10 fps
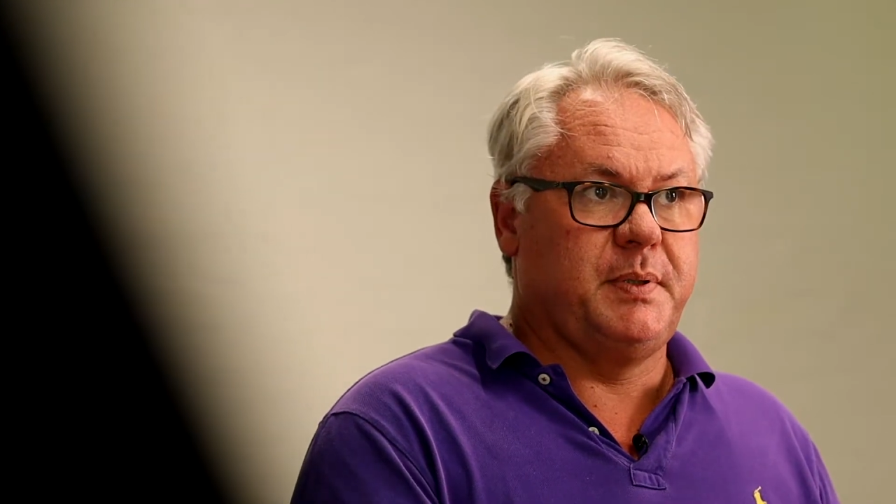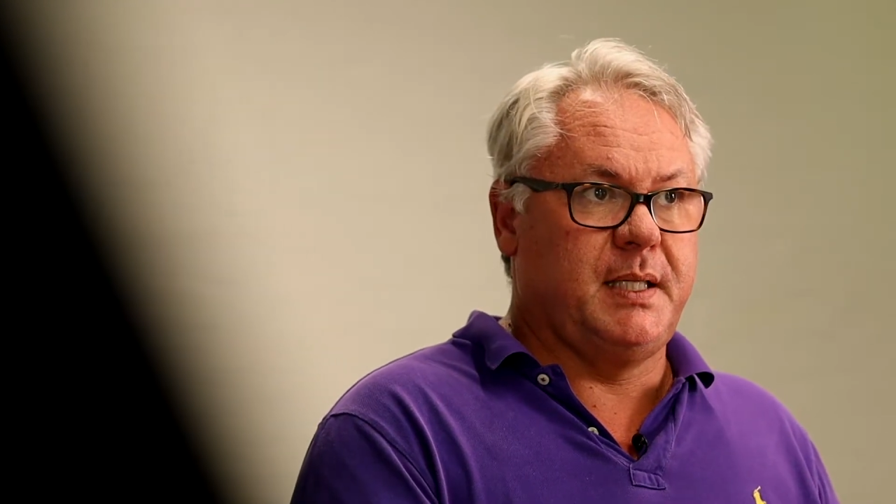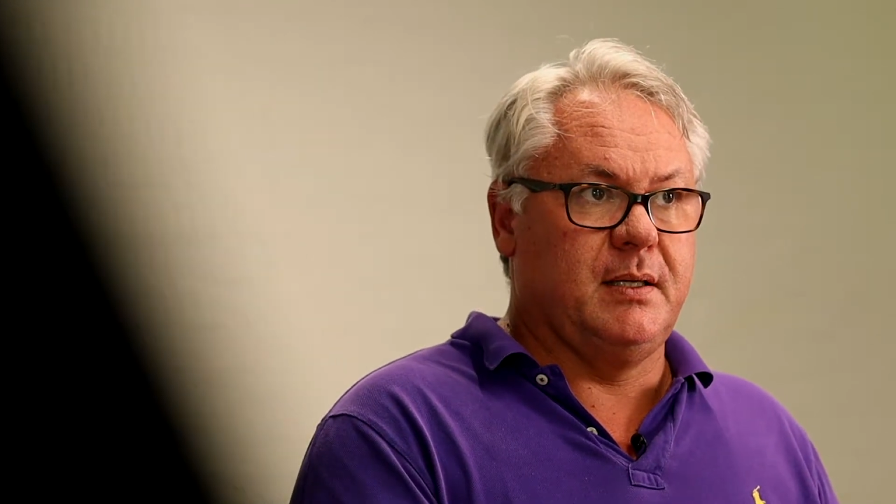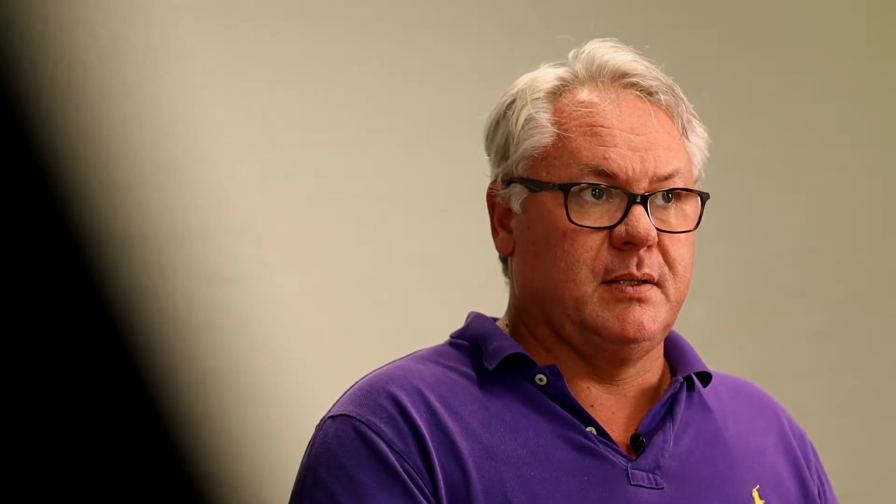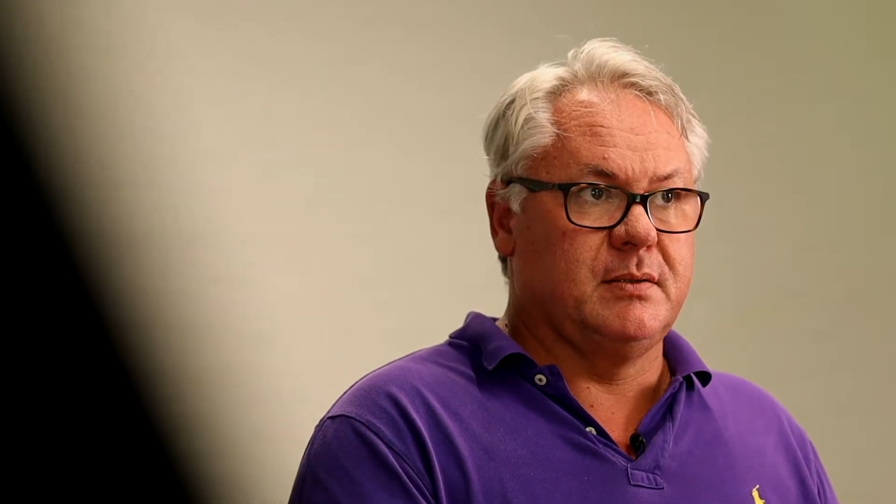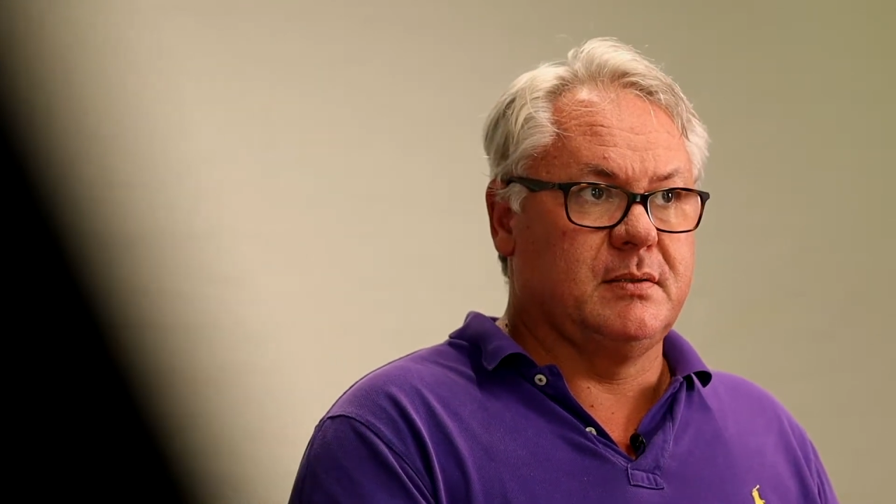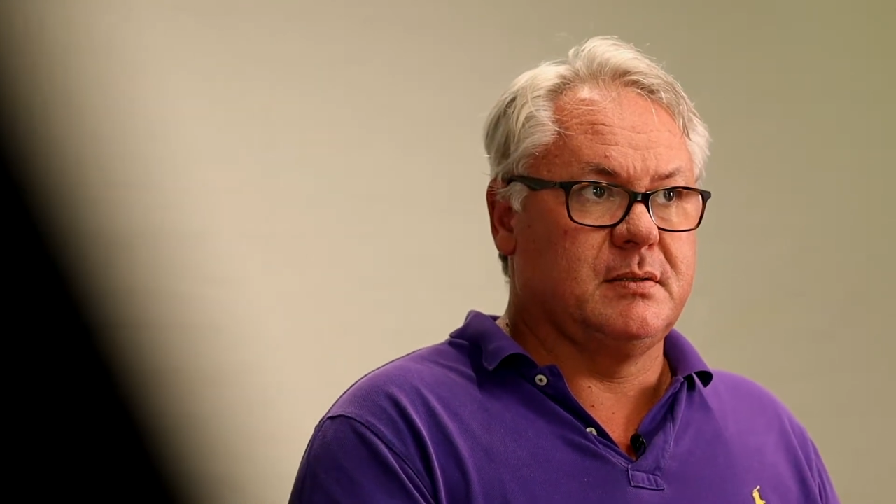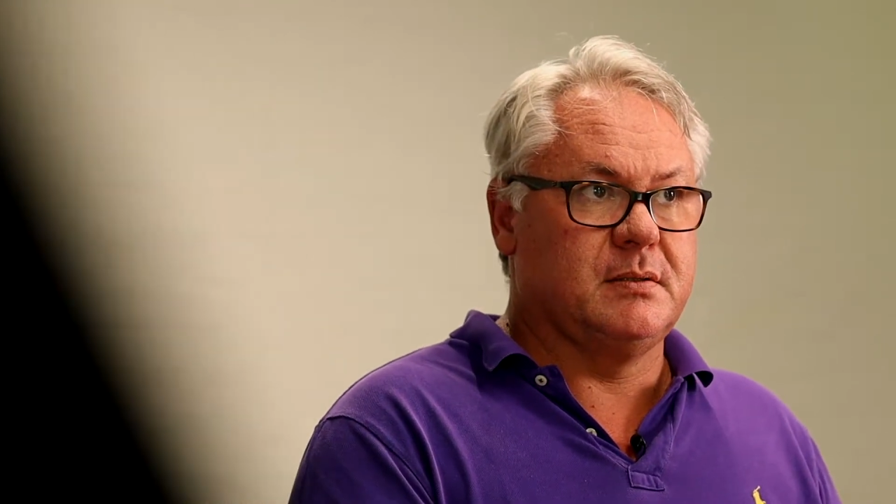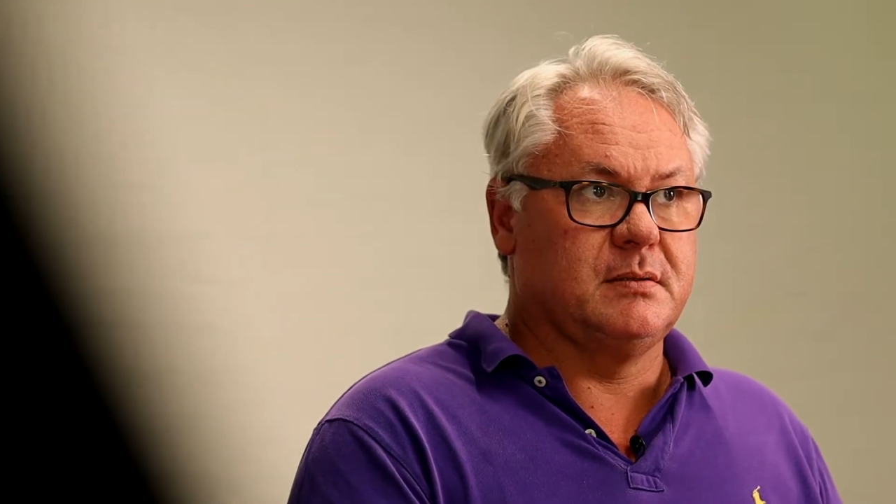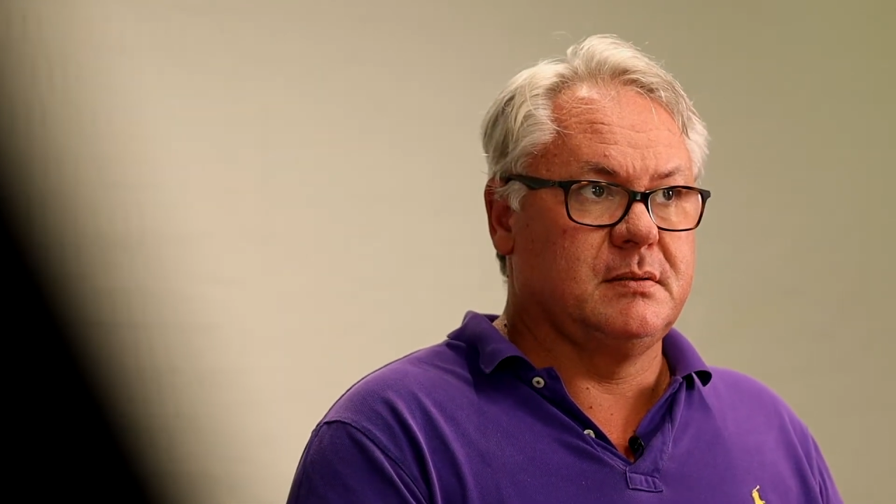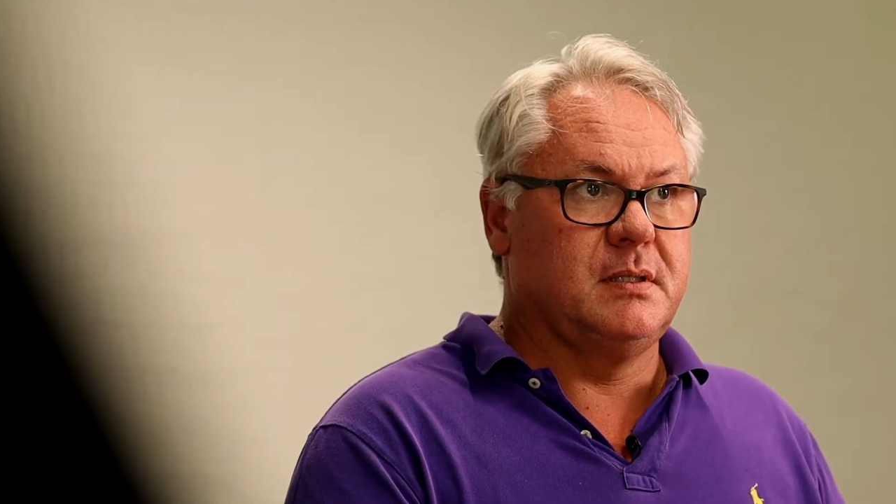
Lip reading: POs.